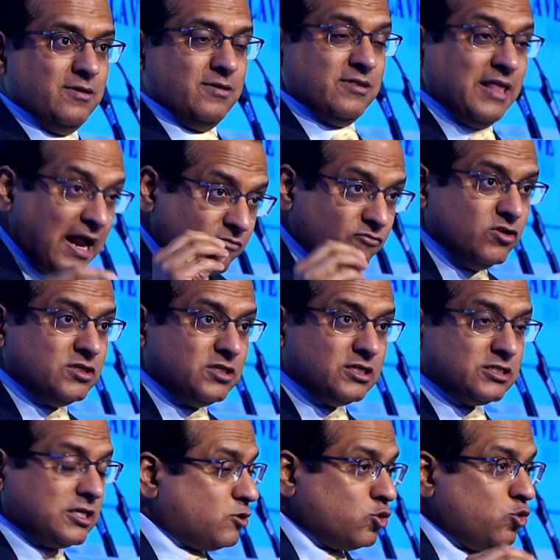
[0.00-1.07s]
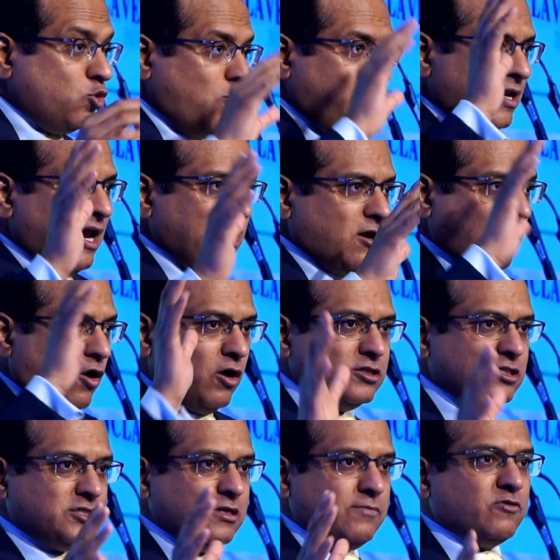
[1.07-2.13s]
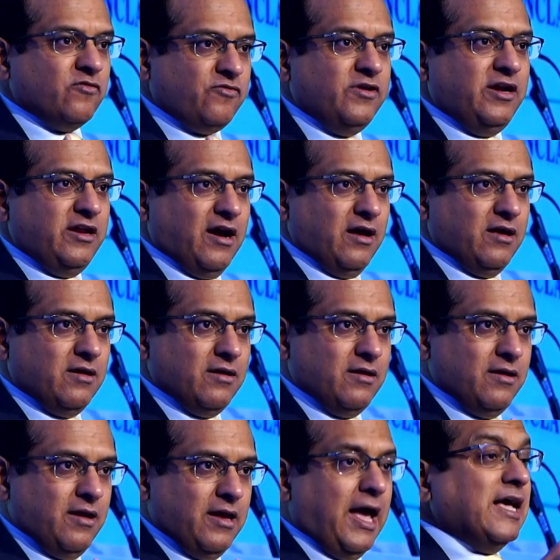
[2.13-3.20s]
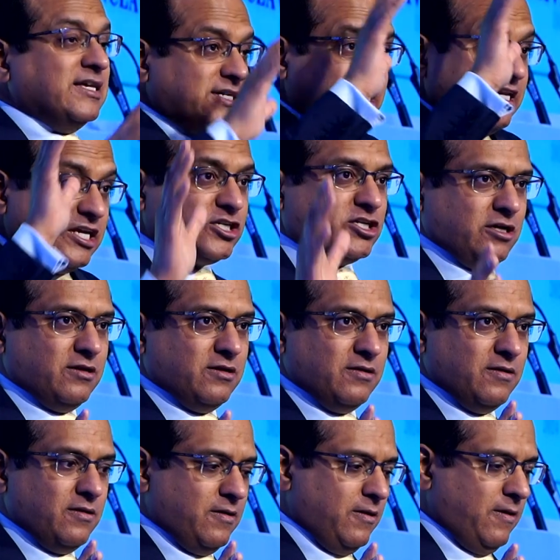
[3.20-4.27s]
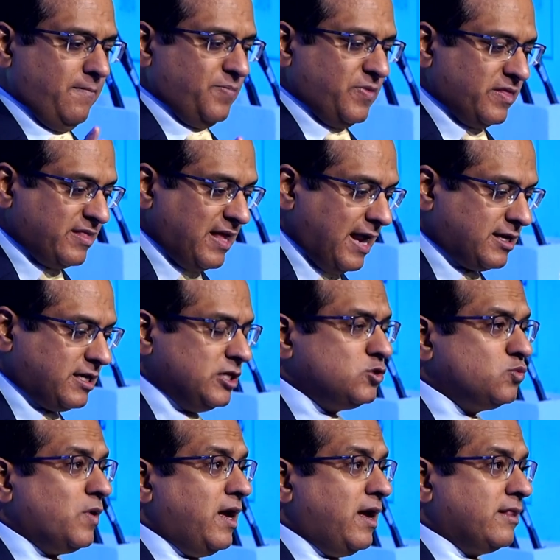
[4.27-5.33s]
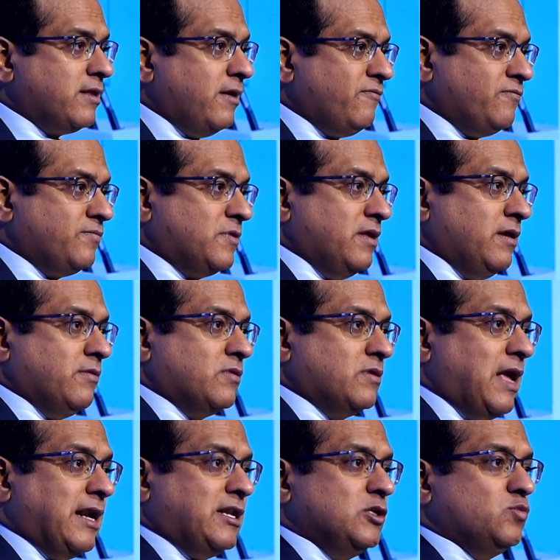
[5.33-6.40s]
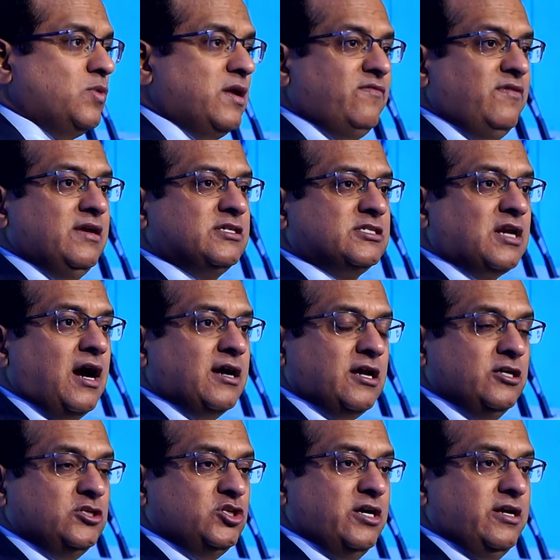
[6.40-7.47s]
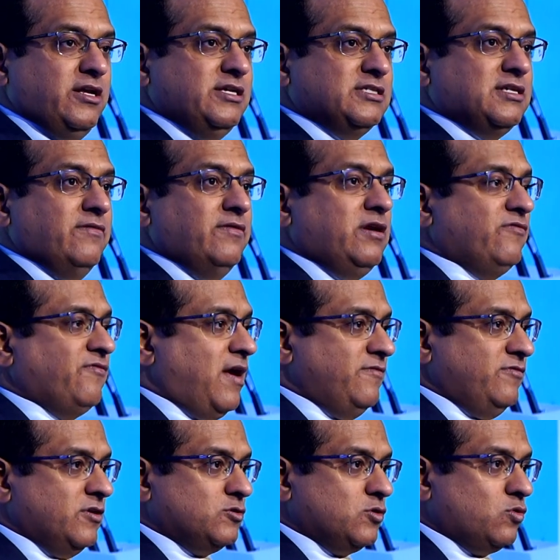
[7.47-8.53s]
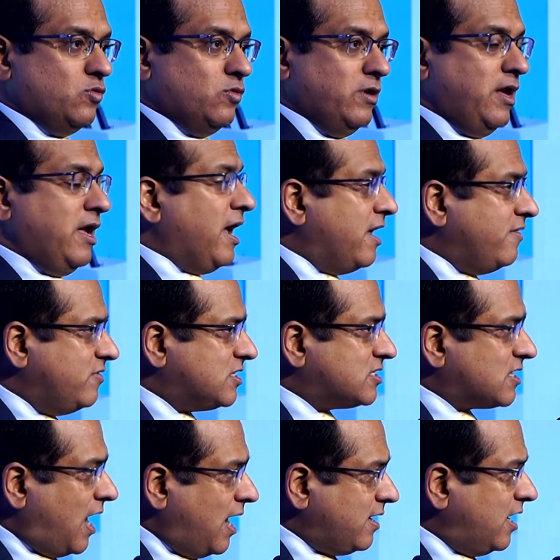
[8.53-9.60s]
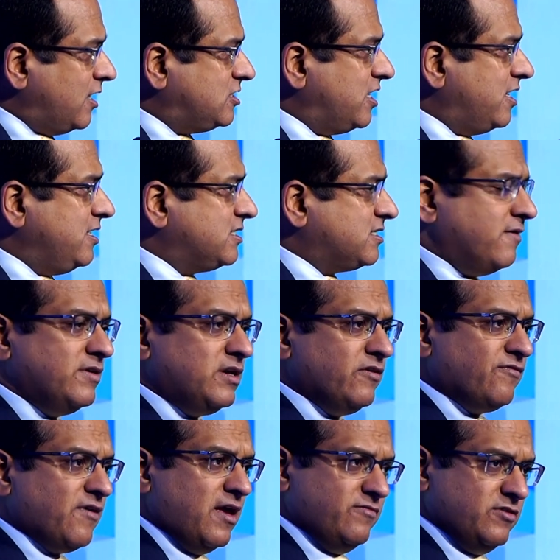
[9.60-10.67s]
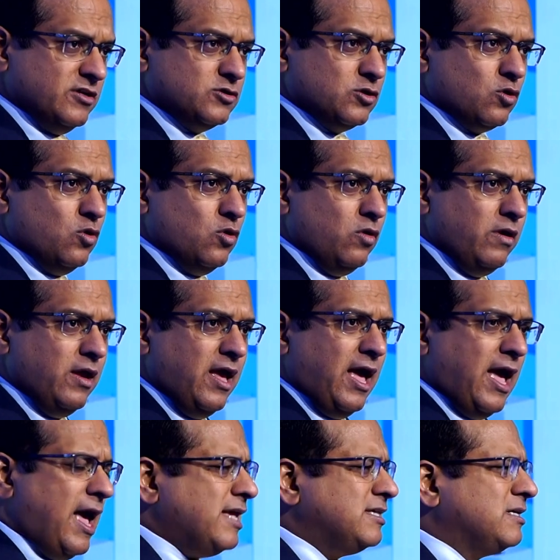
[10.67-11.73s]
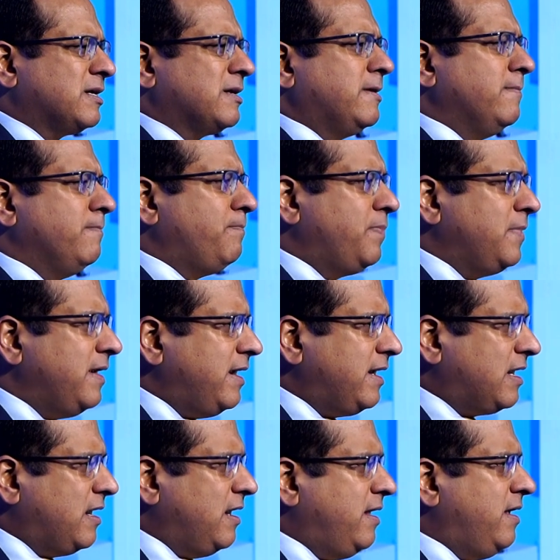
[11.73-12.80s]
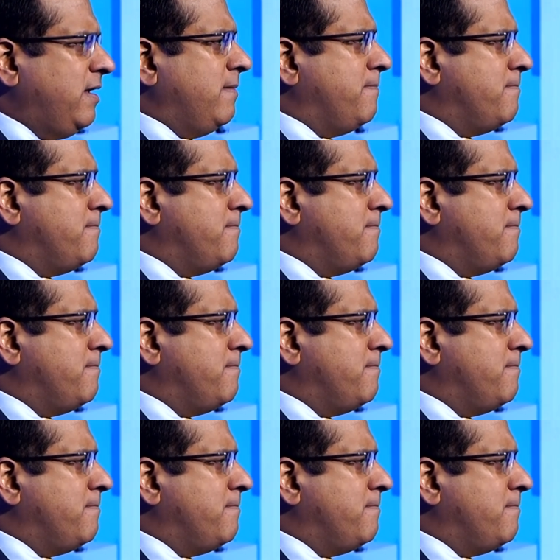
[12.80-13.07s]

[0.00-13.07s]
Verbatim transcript: That was the state. So nobody had a concept of India as a nation. That is where, the, the, that is where we start our journey 75 years ago. And we start our journey 75 years ago as a completely